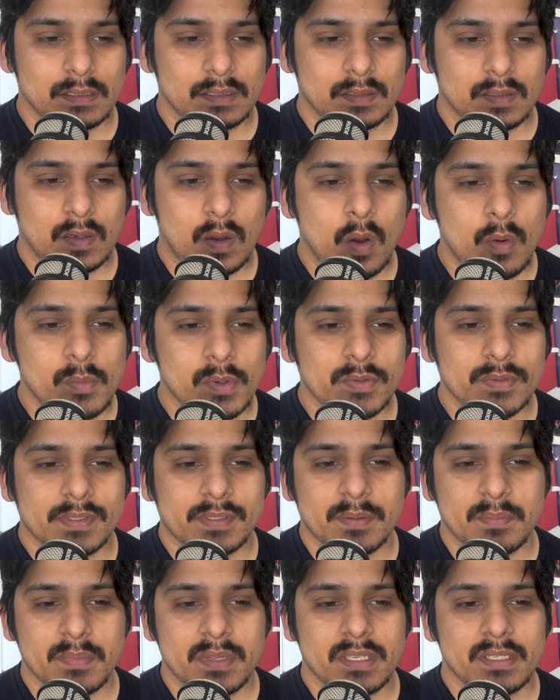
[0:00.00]

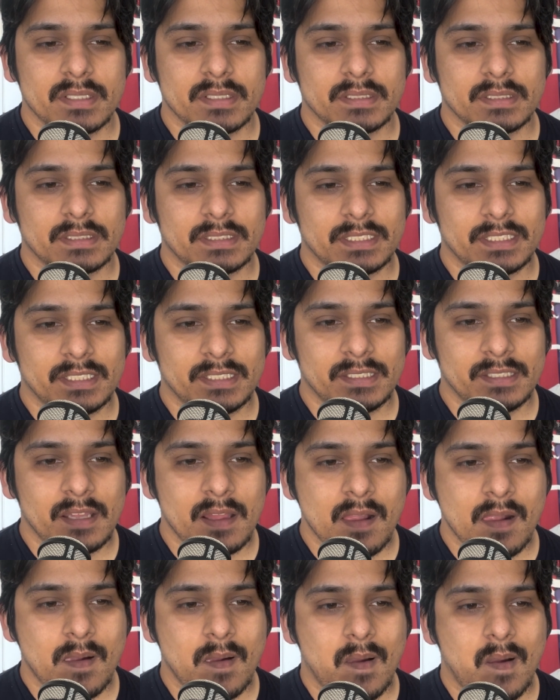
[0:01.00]
almost immediately
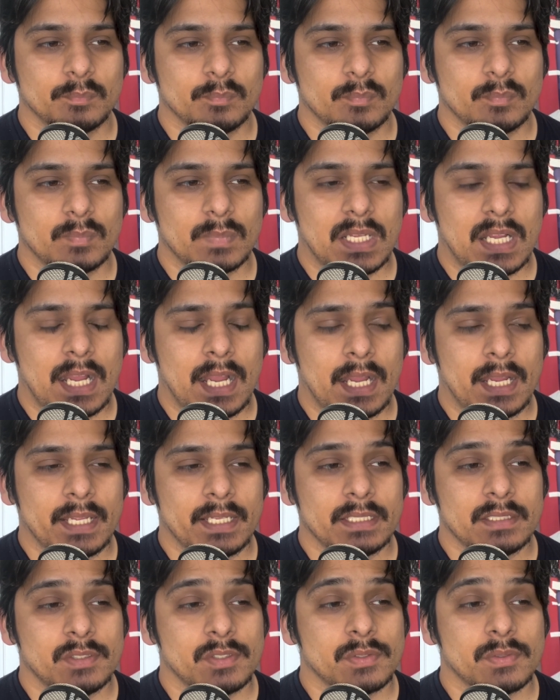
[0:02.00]

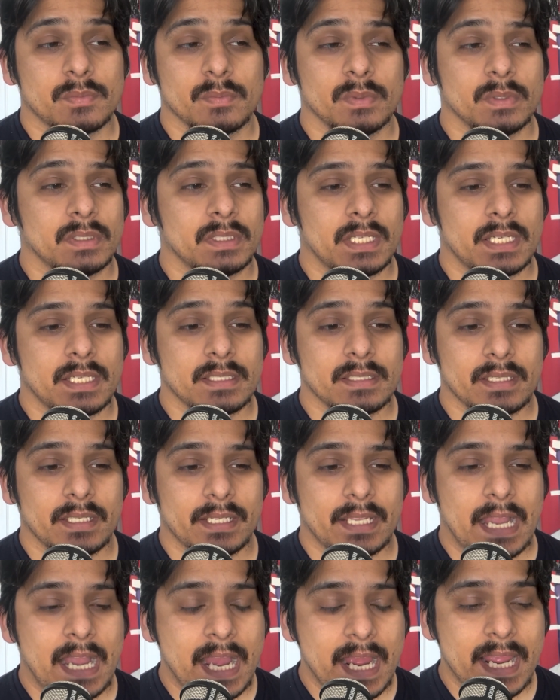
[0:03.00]
I just realized
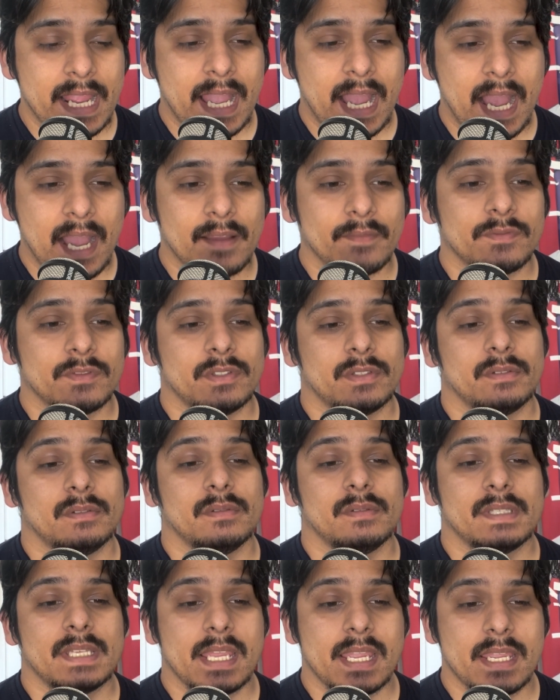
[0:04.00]
like I have
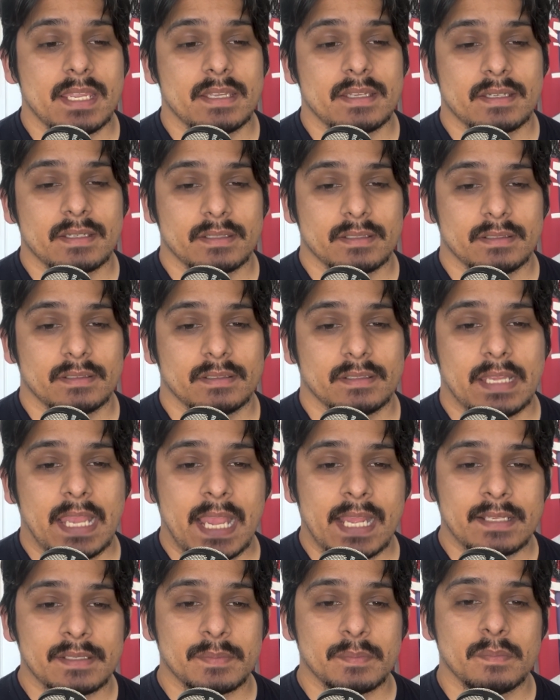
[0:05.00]
to take
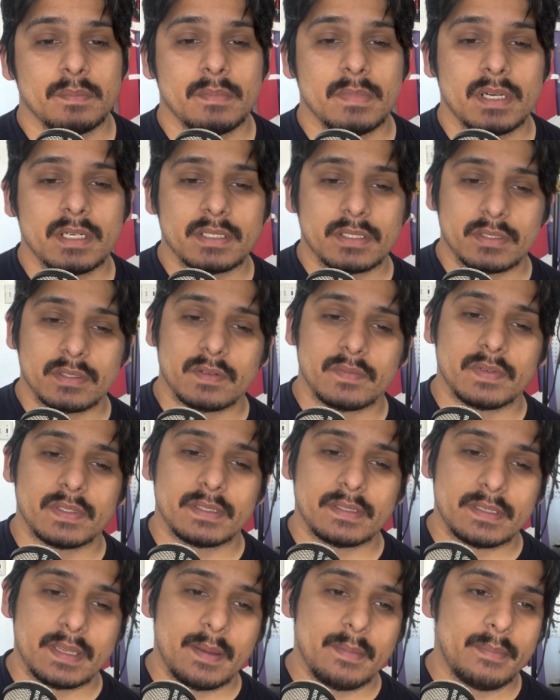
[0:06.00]
as much of a
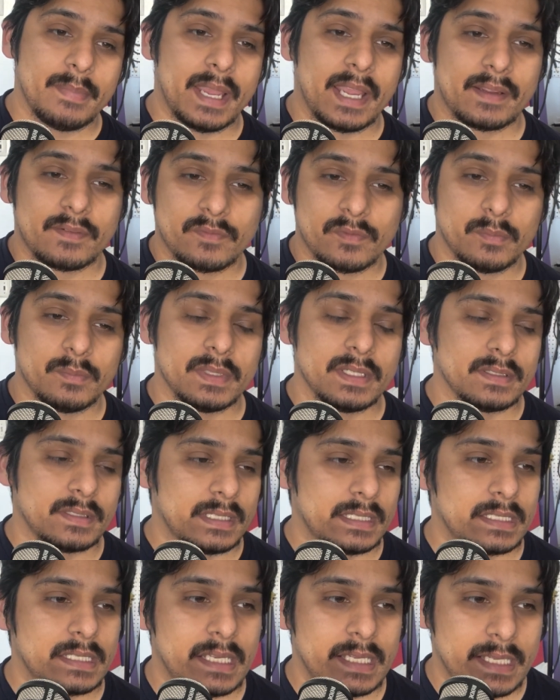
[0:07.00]
step back from this
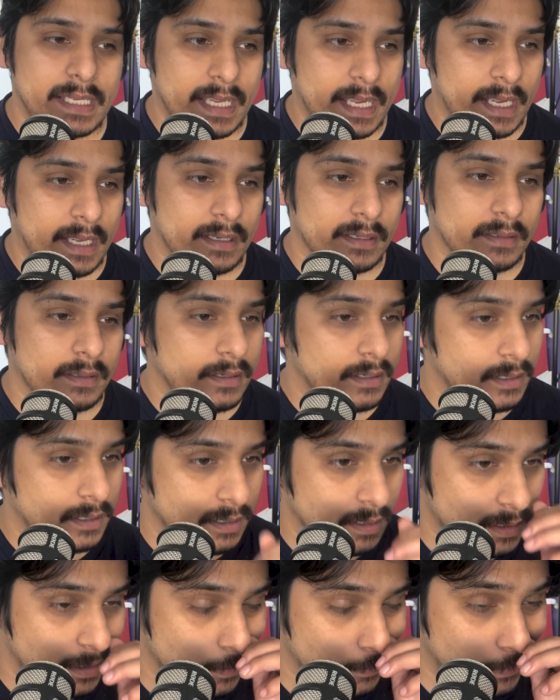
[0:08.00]
as I can,
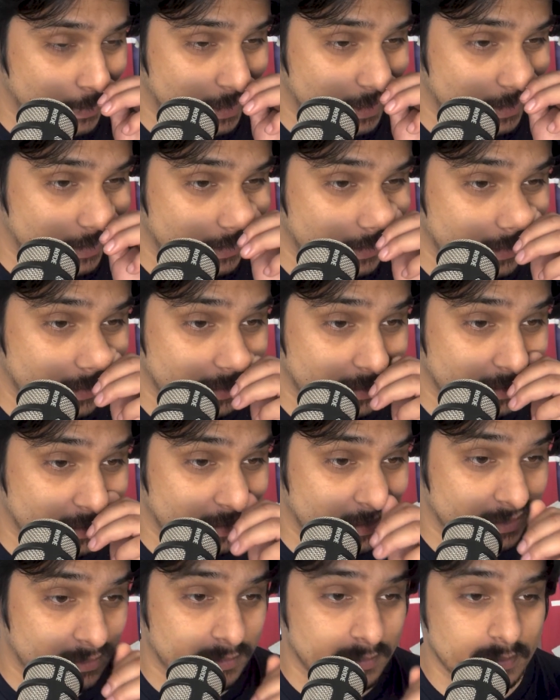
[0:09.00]
because it
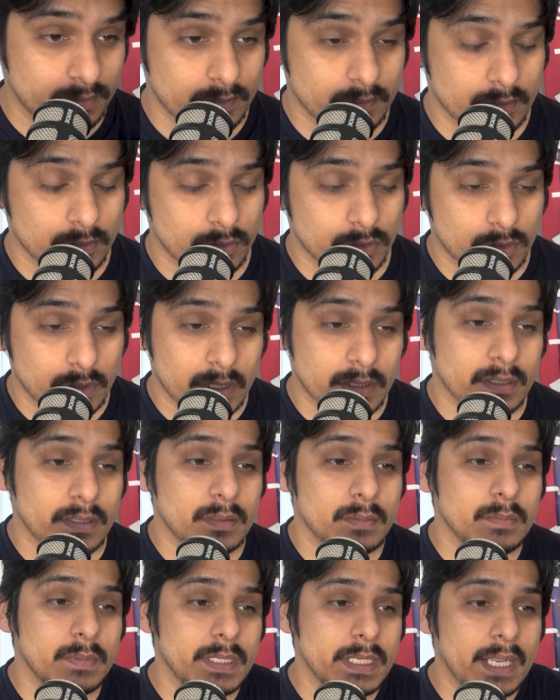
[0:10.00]
is
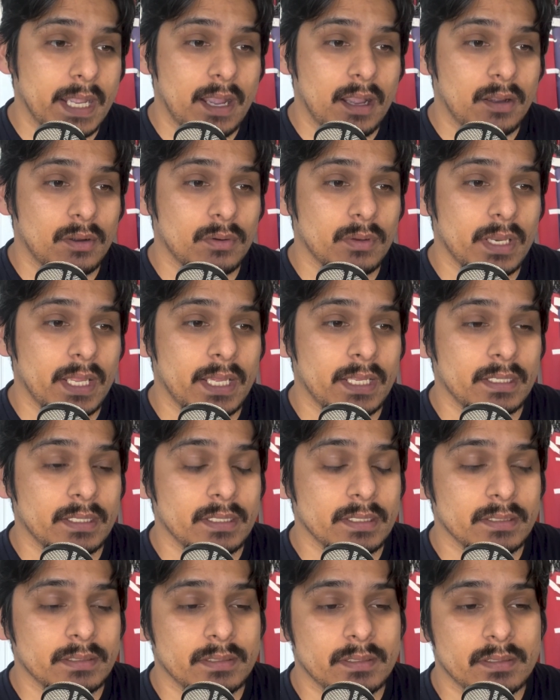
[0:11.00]
stressing me out and
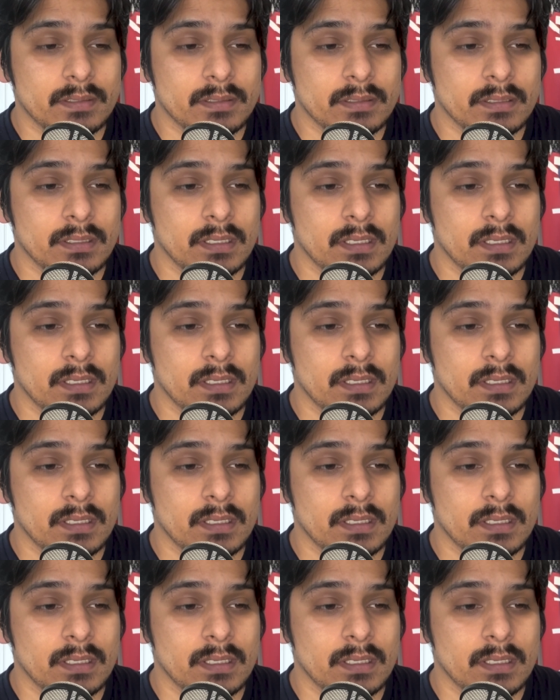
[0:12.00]
it's